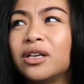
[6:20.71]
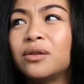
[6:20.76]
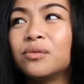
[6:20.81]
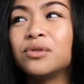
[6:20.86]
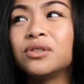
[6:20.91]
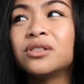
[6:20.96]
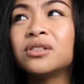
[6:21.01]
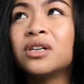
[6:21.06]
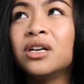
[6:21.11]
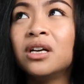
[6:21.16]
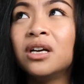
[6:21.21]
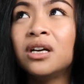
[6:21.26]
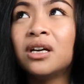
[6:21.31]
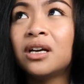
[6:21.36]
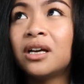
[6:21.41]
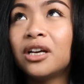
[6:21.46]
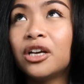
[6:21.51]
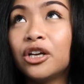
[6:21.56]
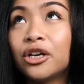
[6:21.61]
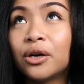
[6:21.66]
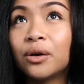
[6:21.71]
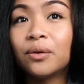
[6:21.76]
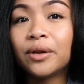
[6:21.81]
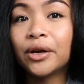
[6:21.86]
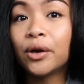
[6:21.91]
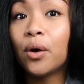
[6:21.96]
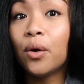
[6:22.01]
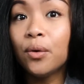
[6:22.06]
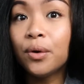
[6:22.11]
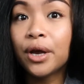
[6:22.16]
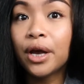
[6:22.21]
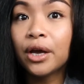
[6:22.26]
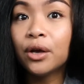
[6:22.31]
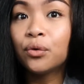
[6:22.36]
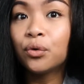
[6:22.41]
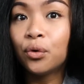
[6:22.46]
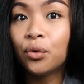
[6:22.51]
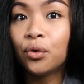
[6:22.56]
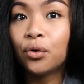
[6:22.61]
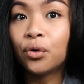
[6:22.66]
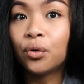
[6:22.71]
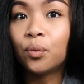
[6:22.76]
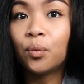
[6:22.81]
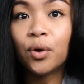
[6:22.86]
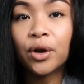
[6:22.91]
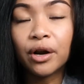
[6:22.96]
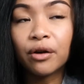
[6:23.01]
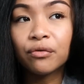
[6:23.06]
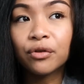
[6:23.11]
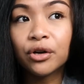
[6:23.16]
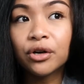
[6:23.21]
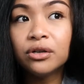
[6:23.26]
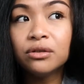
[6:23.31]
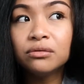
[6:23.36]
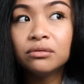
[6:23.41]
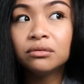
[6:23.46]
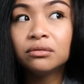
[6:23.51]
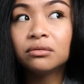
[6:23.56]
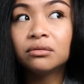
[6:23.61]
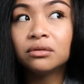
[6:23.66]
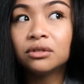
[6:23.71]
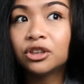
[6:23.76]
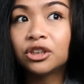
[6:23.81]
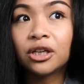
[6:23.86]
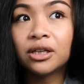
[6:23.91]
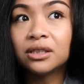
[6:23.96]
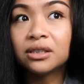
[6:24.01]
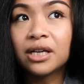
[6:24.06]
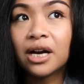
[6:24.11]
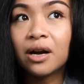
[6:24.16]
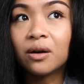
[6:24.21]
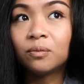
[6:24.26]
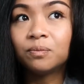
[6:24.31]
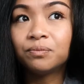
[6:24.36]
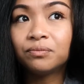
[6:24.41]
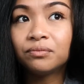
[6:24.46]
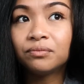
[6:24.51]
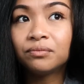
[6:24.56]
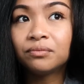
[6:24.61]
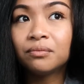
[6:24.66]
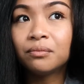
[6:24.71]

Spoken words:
And I was, you know, like, okay, cool, whatever, shut it down.